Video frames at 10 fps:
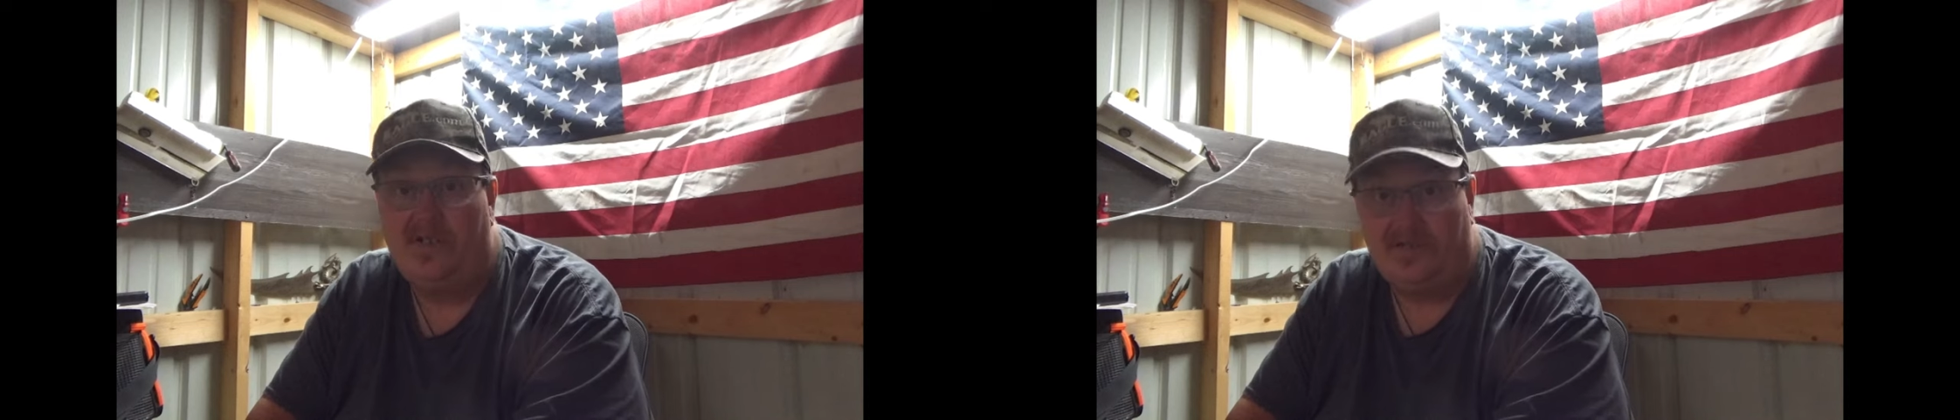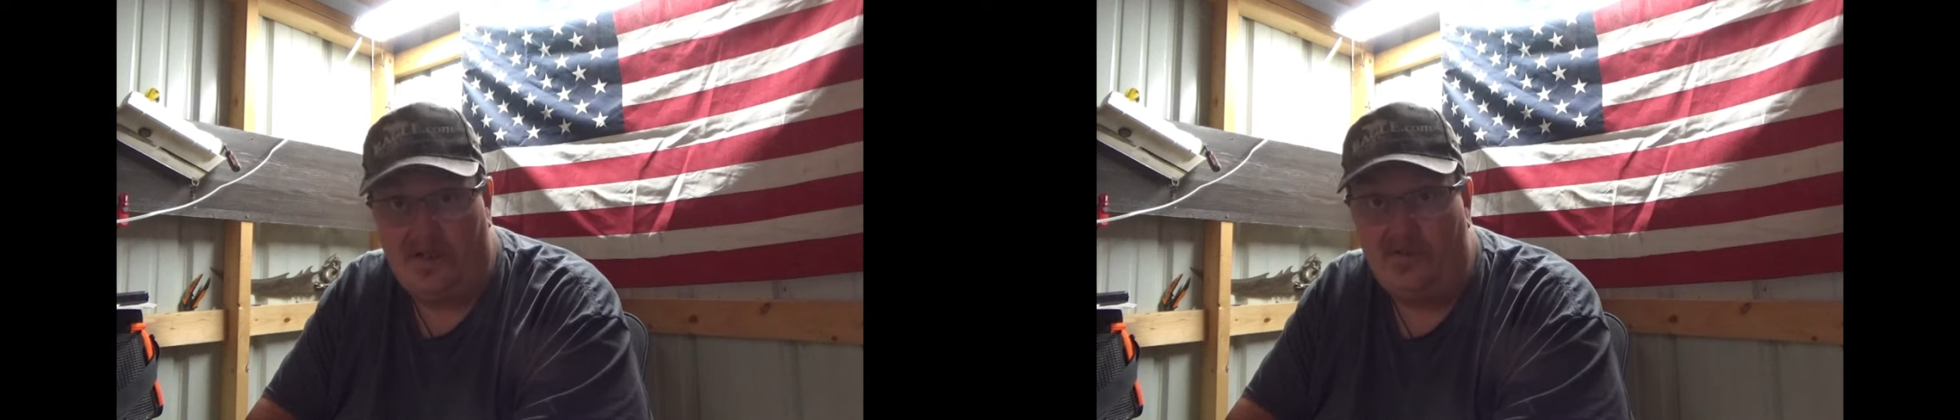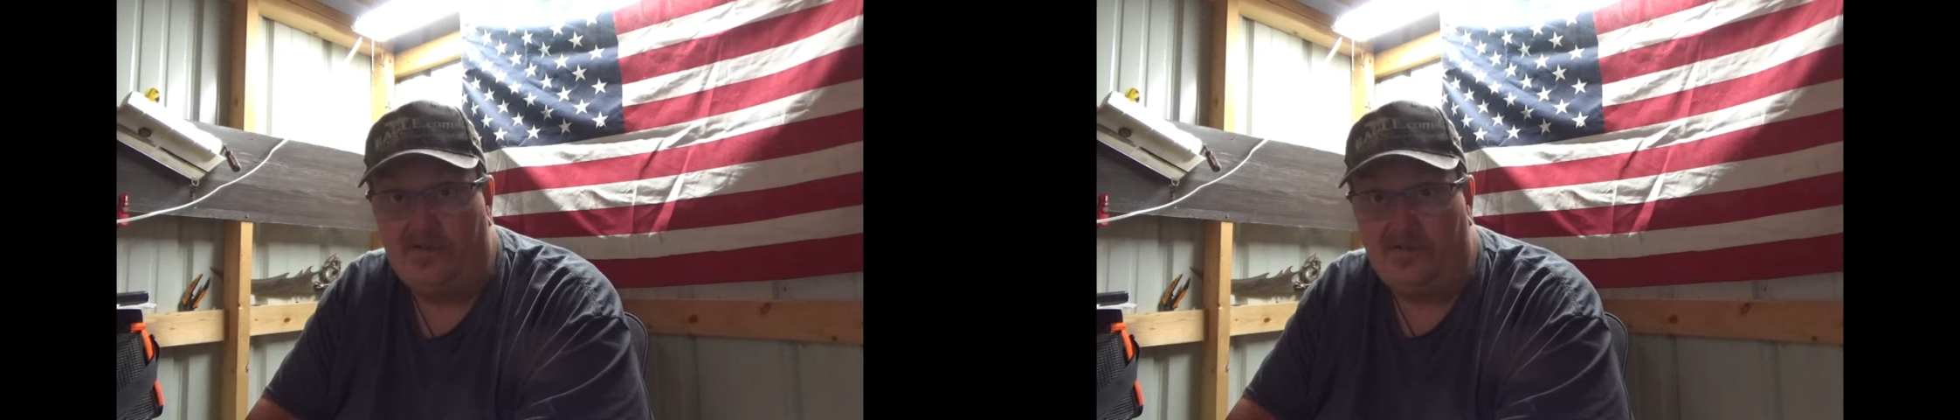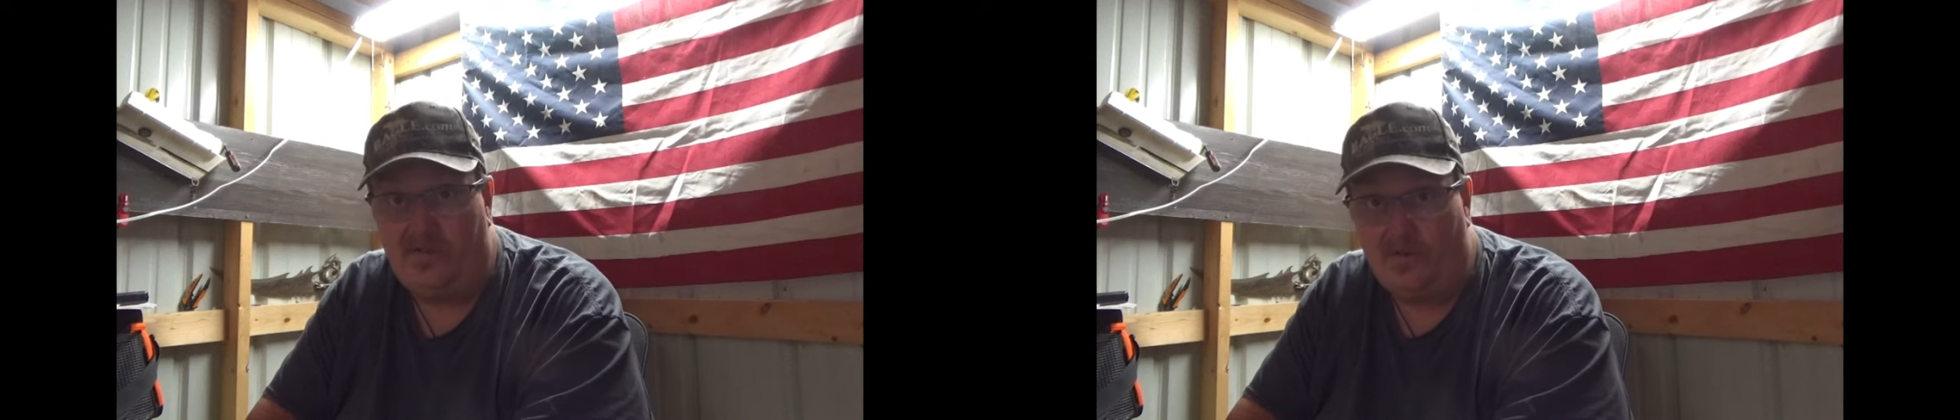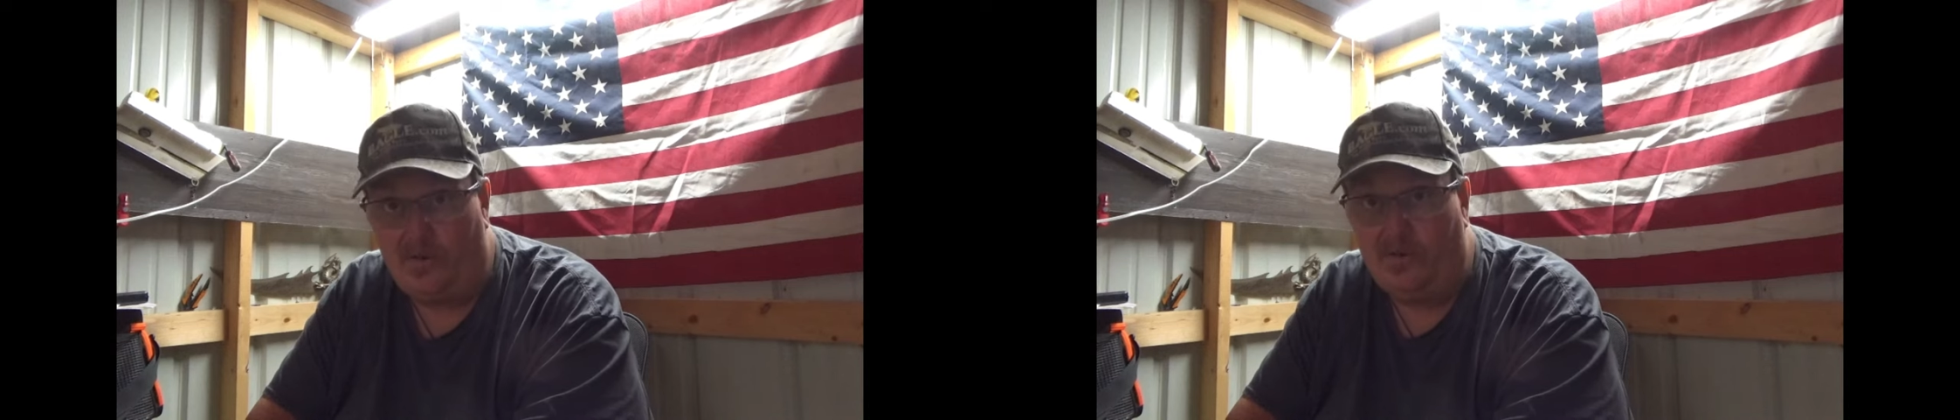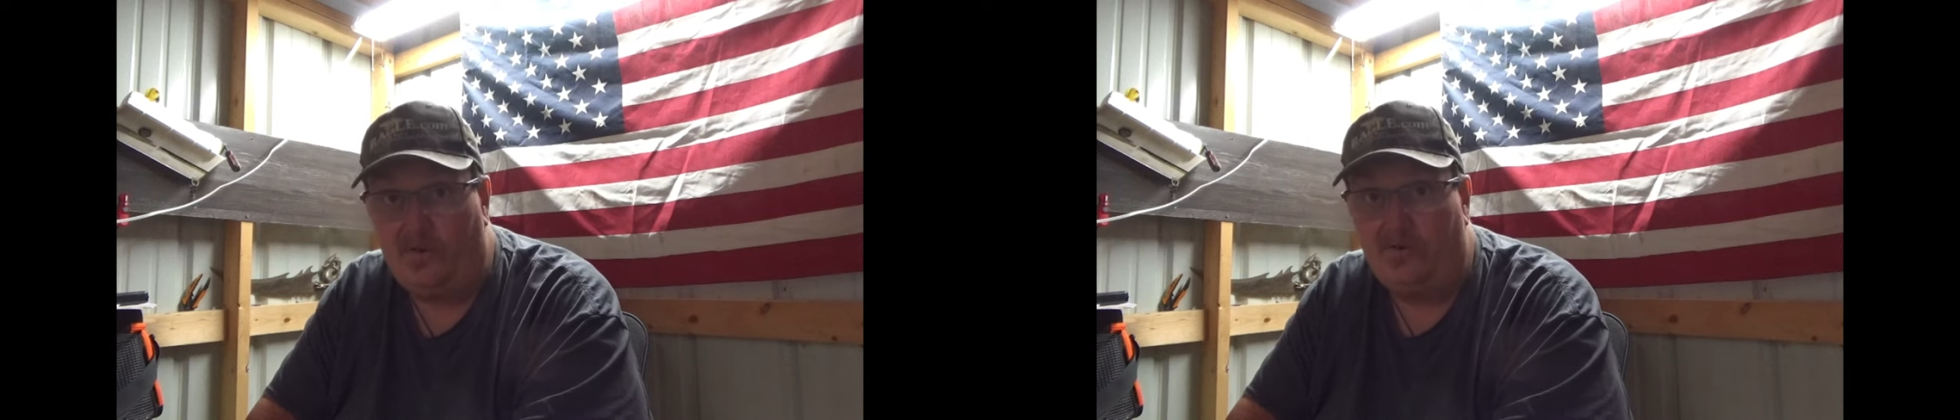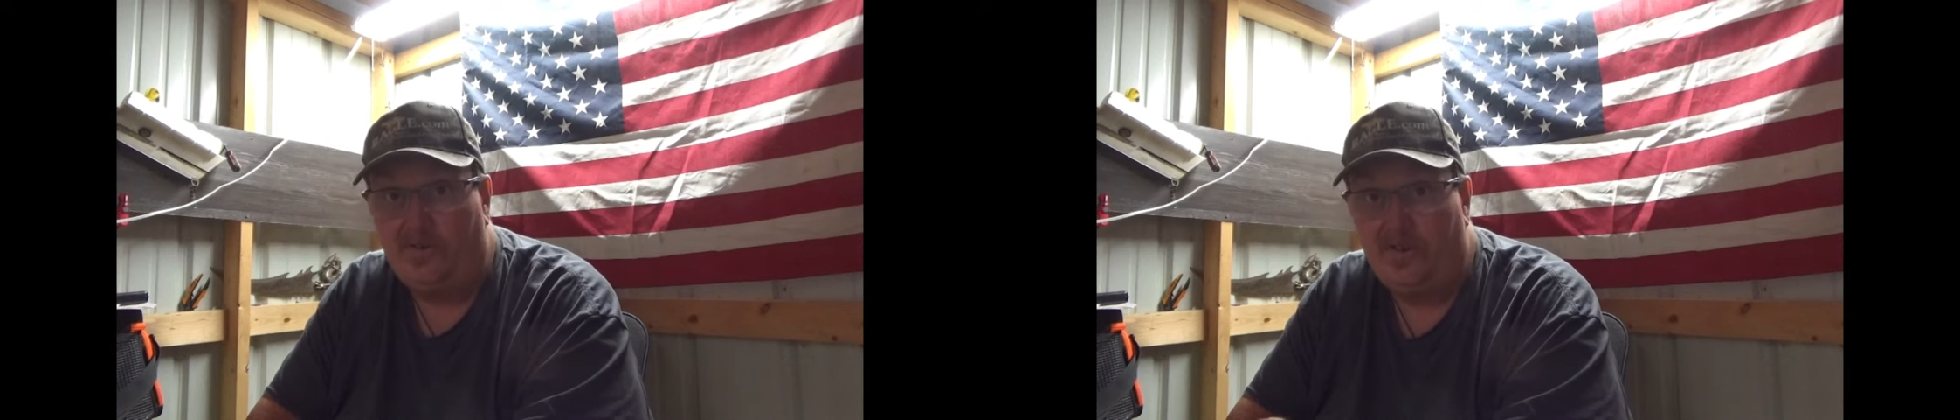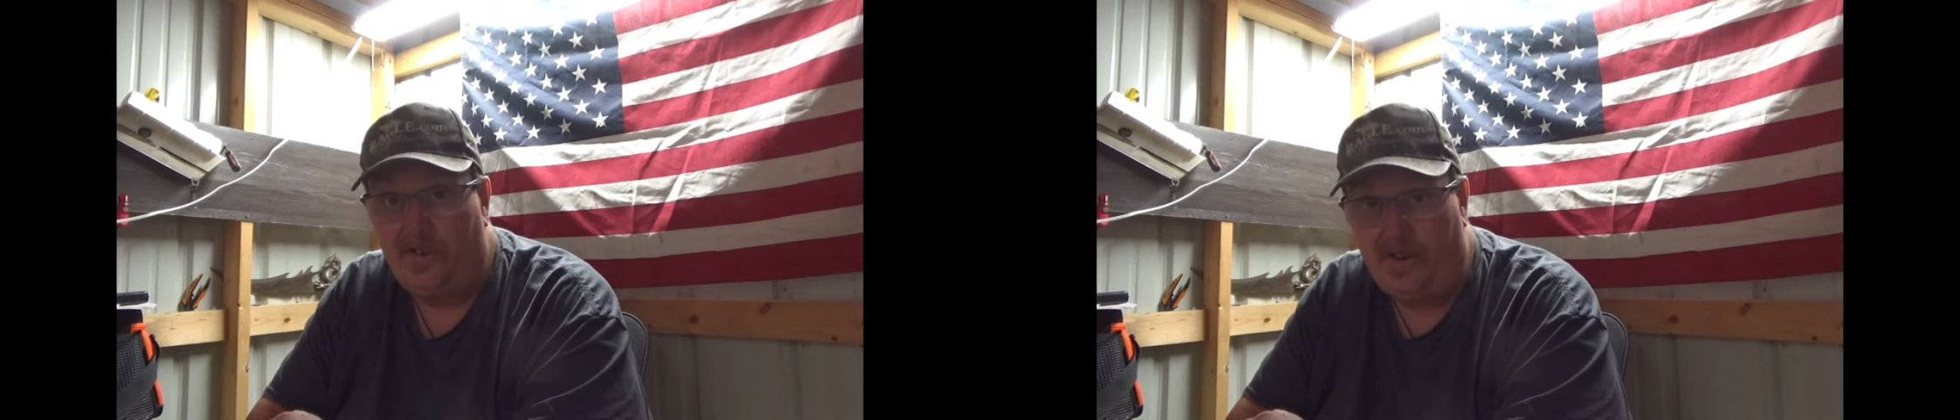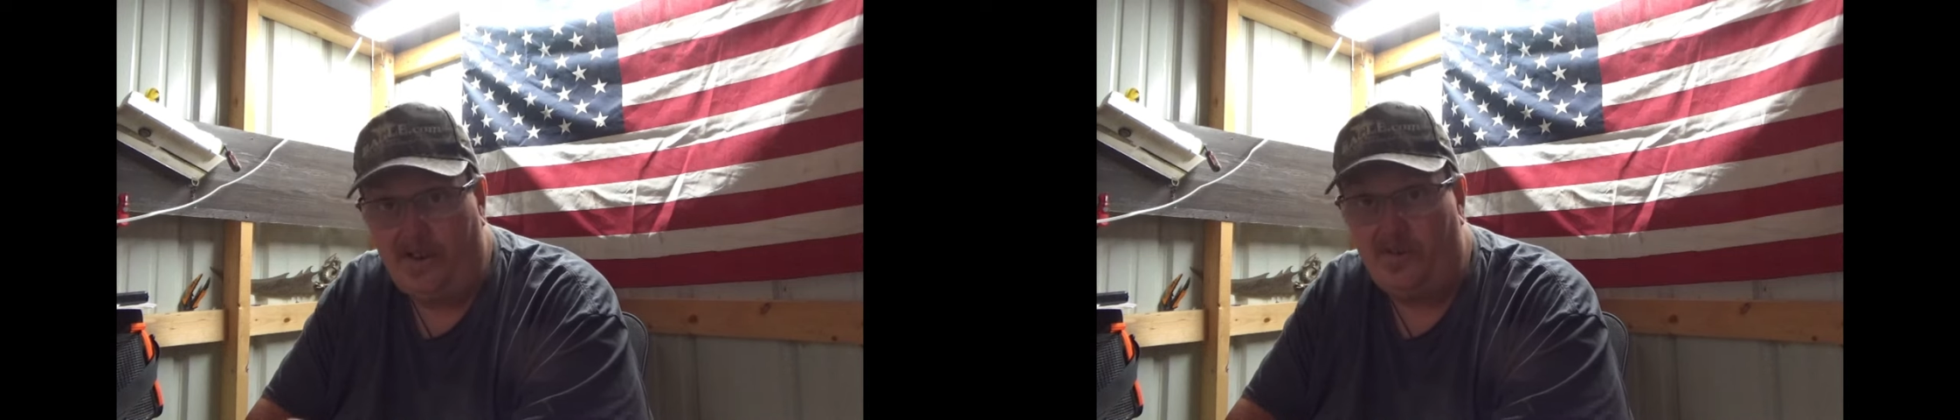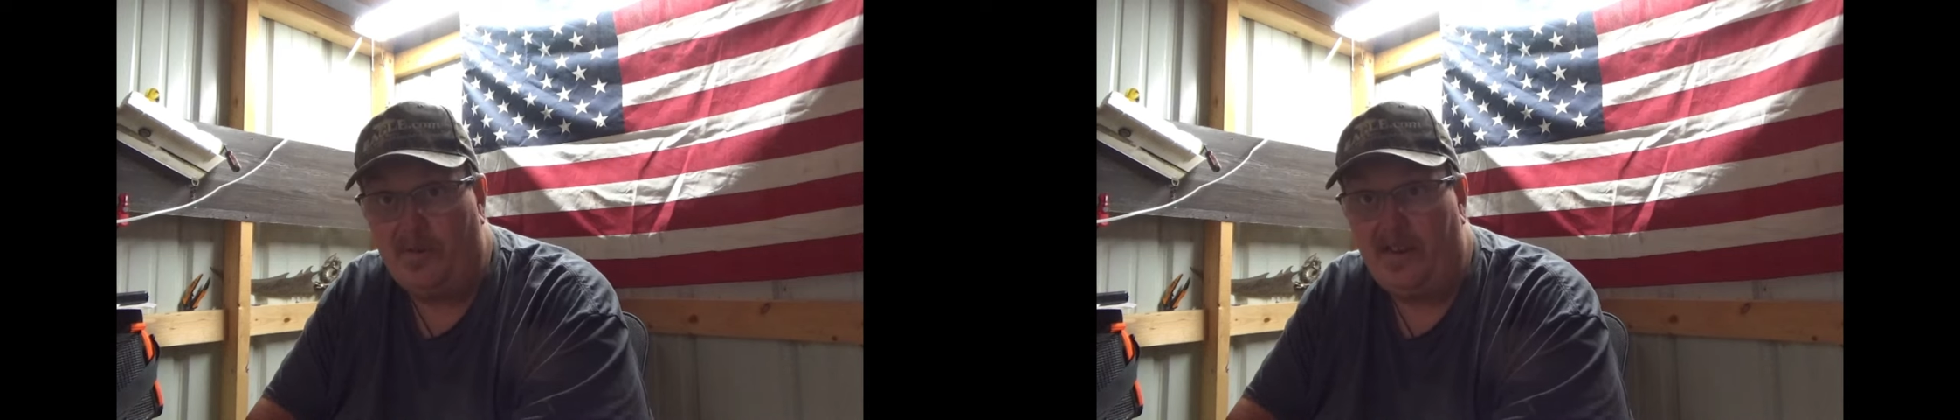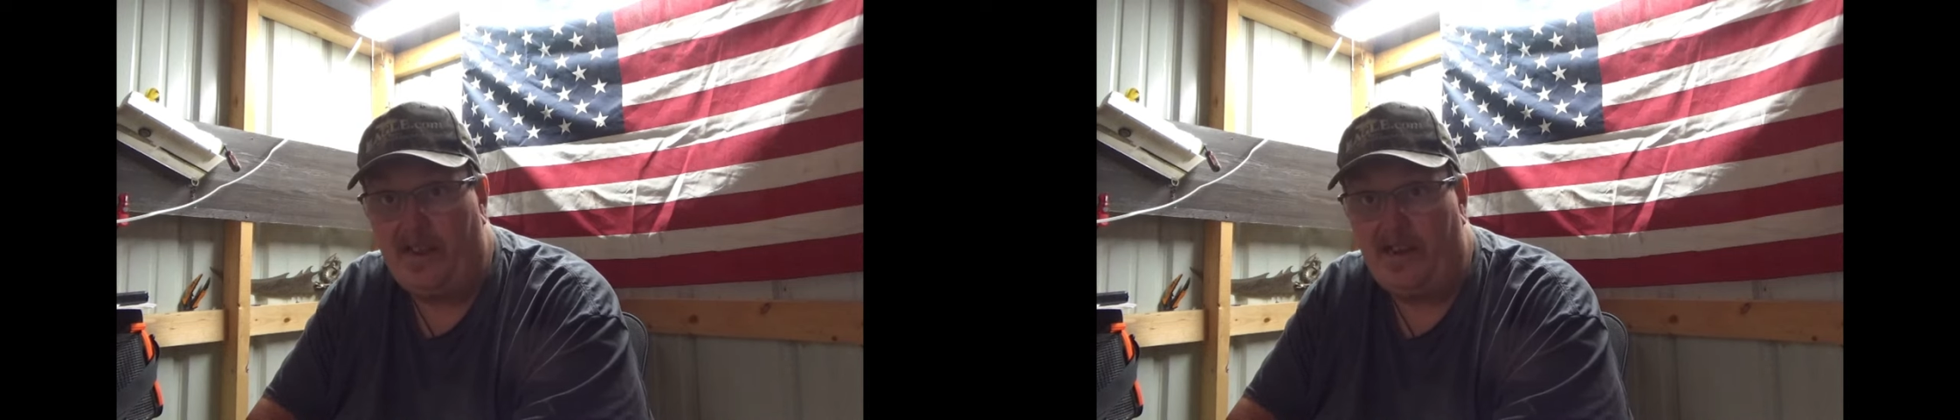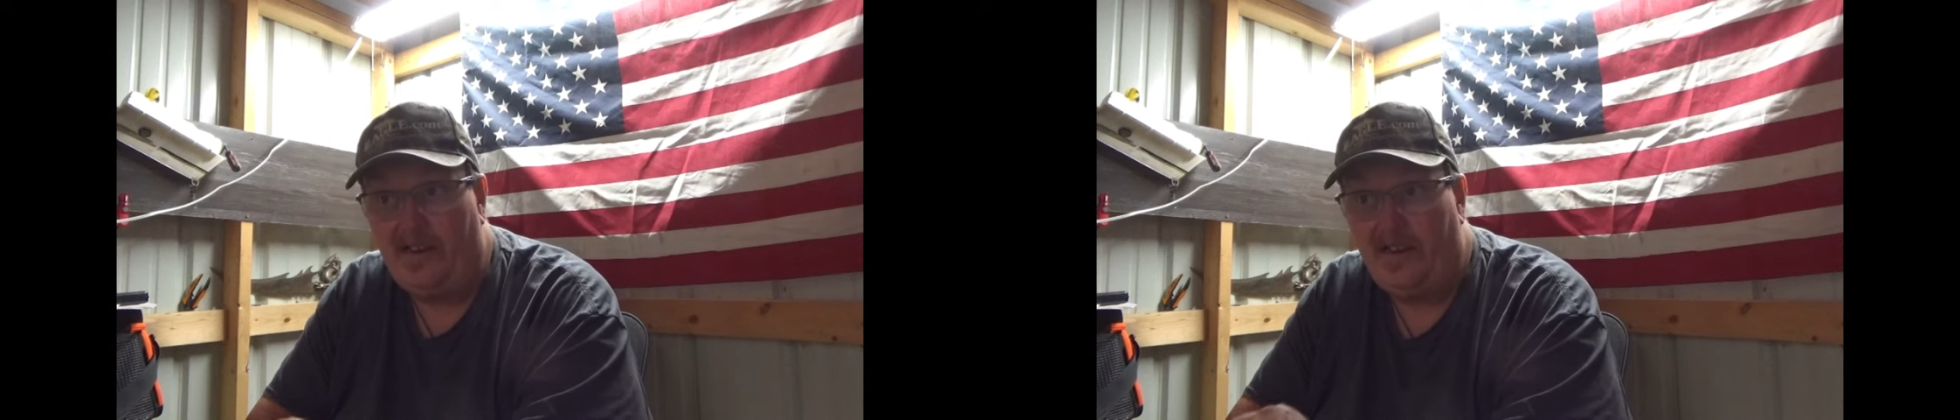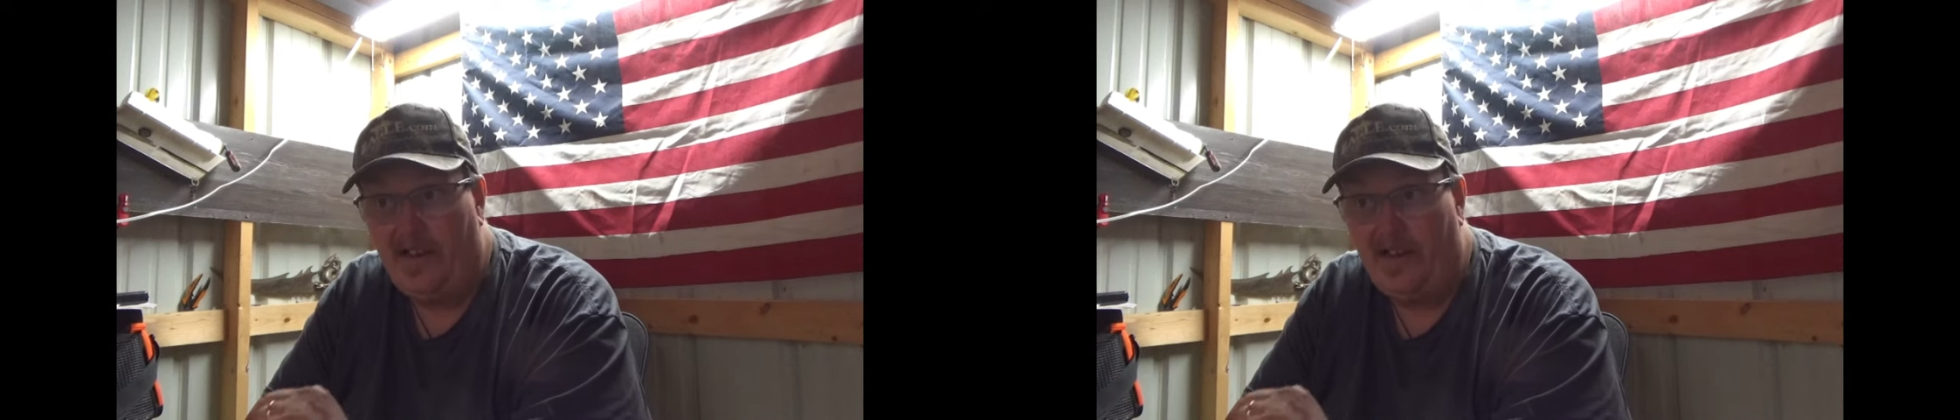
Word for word: as long as they're old and lubricated